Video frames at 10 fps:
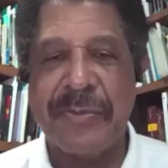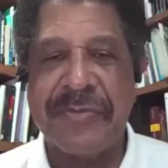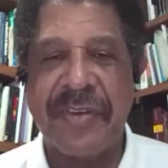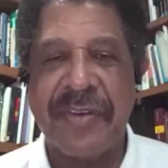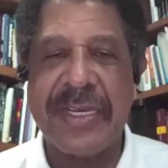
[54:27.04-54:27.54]

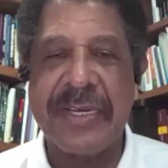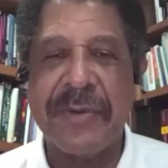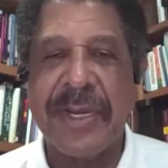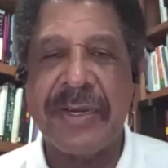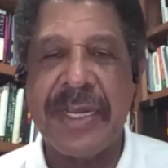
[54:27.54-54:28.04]
We're flying
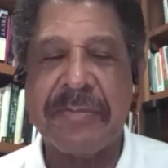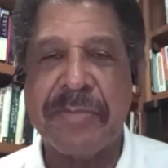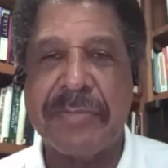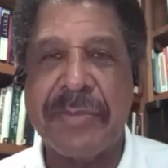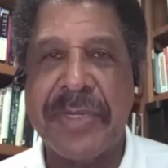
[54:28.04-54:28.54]
around like
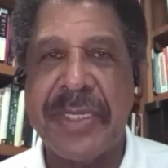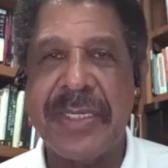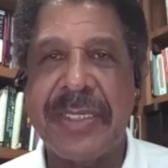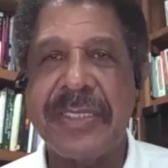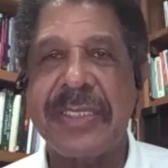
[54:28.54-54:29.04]

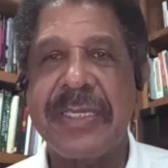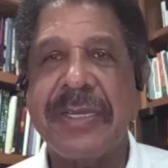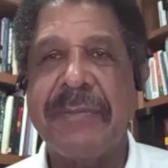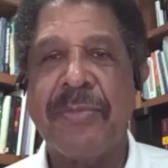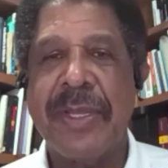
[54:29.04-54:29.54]
bumblebees.
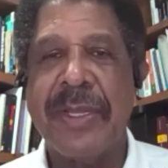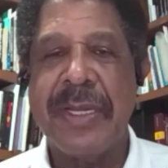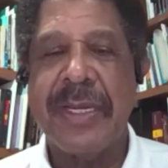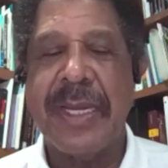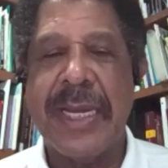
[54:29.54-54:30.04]

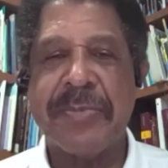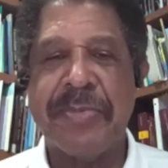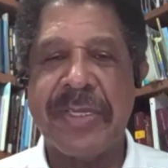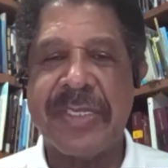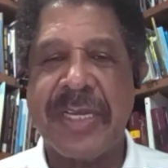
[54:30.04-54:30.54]
The
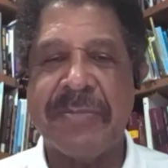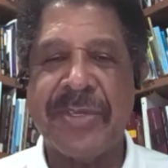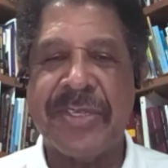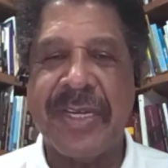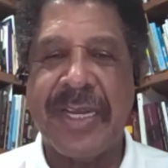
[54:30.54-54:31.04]
hospital is
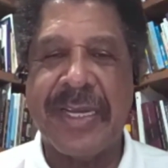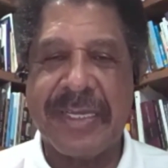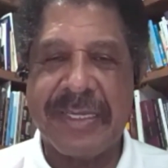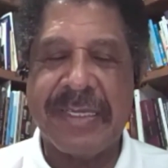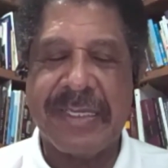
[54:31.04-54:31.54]
coming to you like
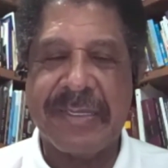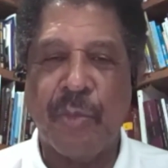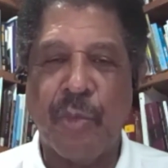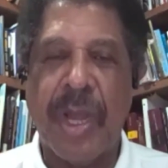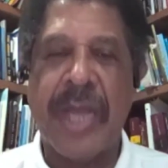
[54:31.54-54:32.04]

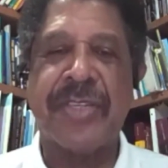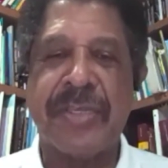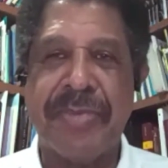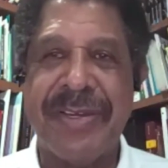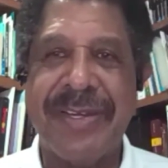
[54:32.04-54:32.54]

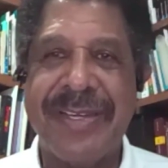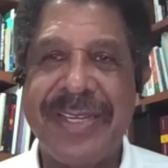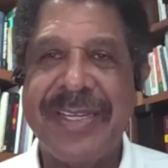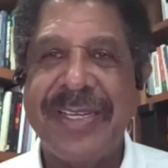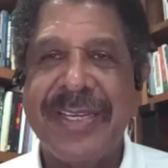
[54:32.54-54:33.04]
wasp.
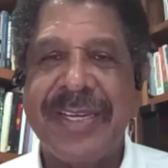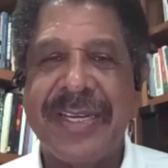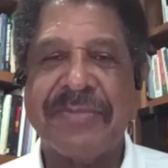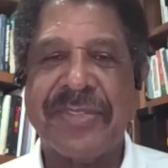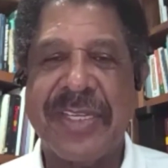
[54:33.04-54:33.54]

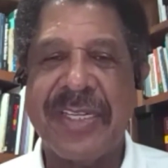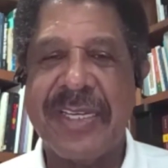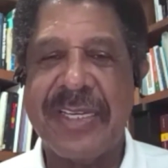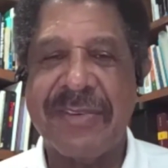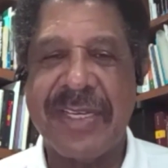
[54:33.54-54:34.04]
And I'm sitting
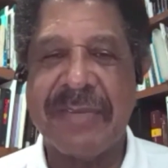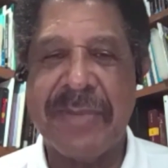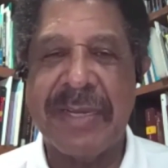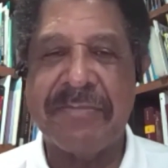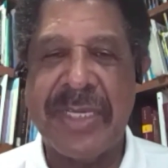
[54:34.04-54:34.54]
there drinking
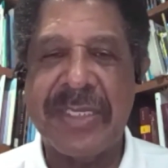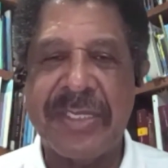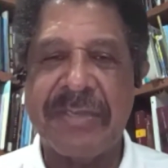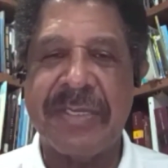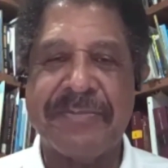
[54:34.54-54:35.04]
my mint
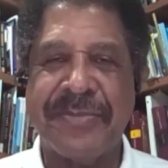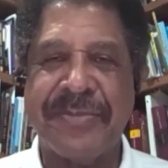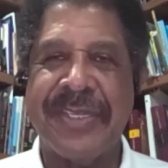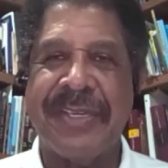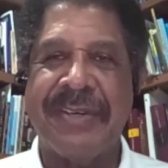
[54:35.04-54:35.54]
julep
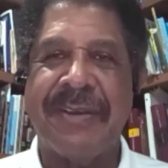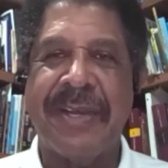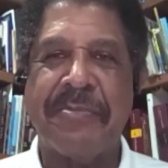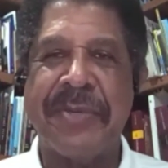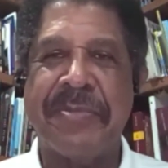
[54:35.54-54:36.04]

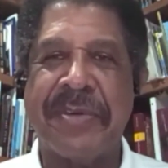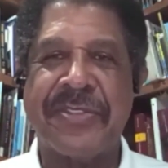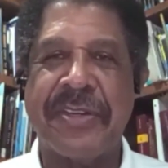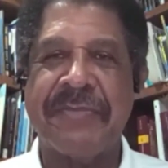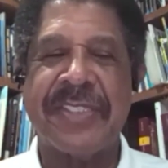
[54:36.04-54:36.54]
while people are
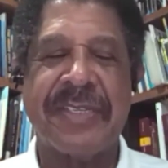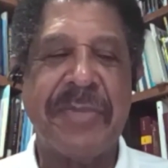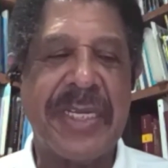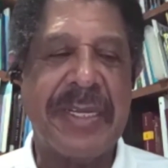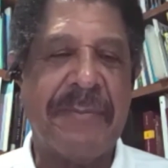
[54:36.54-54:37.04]
servicing
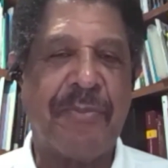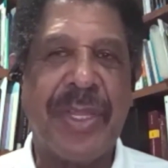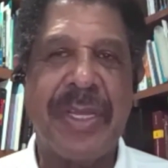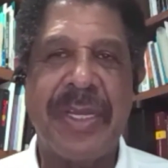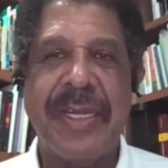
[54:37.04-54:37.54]
me.
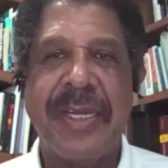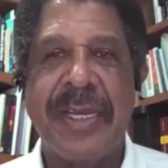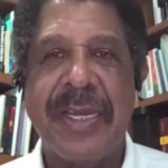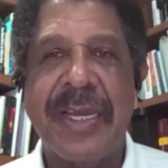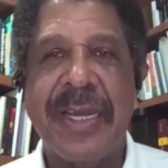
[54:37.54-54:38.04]

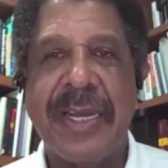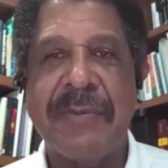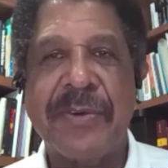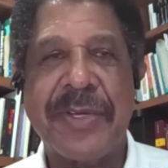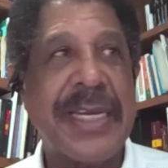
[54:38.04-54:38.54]
And I
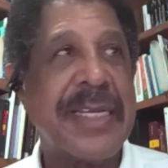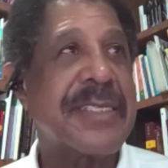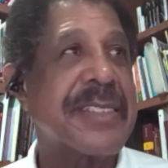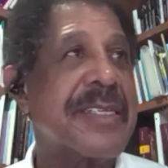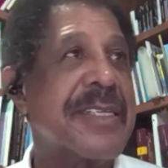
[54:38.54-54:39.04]
want to
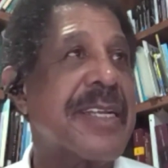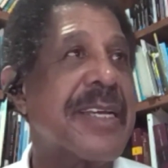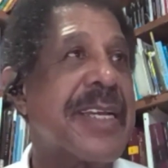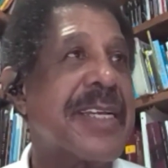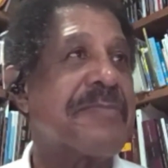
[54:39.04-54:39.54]

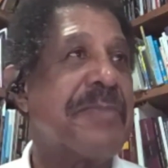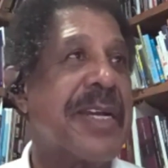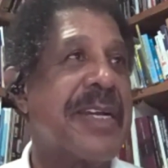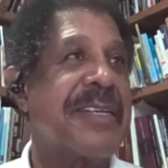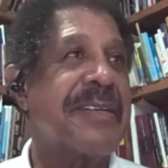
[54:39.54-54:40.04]
ask
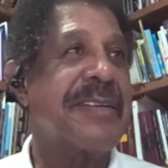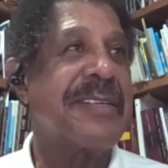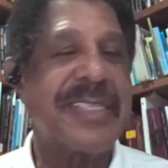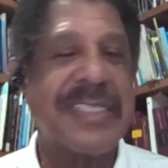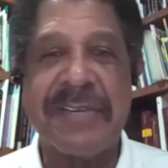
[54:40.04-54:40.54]
my
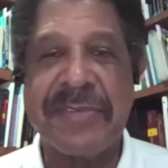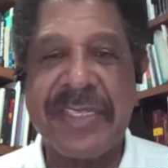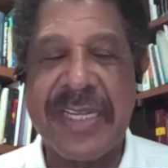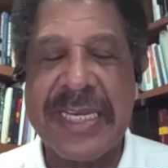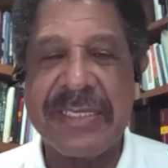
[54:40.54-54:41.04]

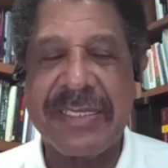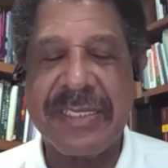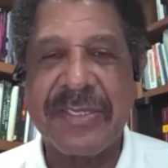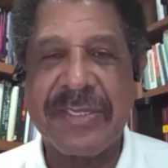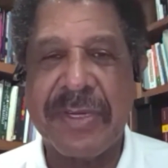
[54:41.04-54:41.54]
distinguished guests
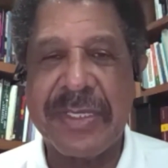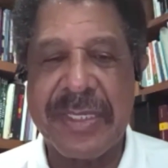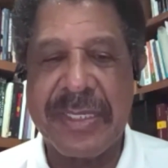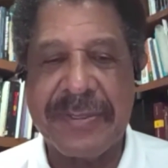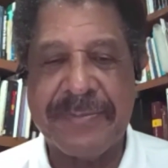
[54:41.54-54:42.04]
this
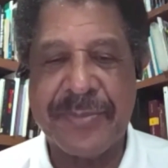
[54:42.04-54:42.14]
question.